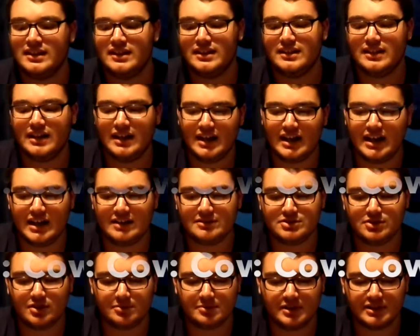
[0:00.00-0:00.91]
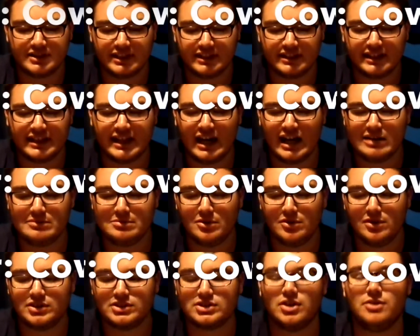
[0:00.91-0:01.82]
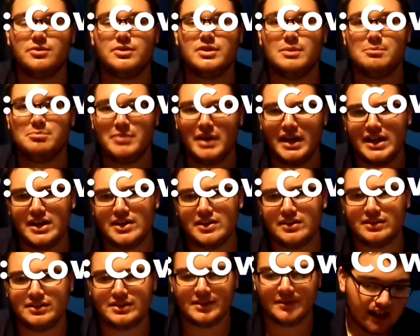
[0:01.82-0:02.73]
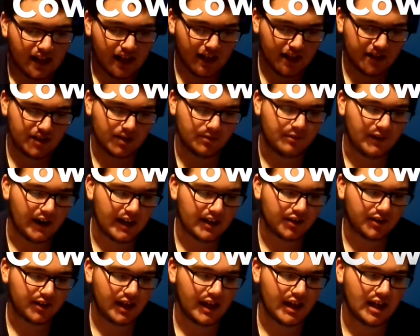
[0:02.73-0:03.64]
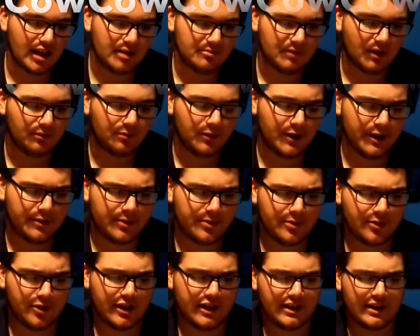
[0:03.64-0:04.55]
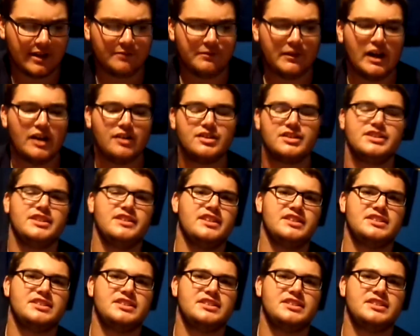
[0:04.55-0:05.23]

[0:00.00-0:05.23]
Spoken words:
So I'm going to take the Cowboys over the Bears. And the final game of Week 3, the Falcons and the